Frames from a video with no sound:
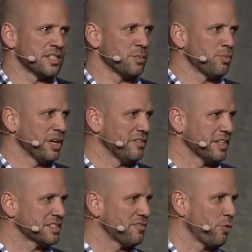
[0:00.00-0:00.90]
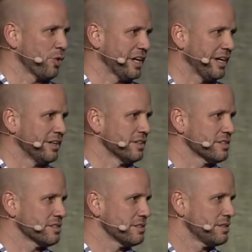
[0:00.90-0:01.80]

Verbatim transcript: the previous 40 years.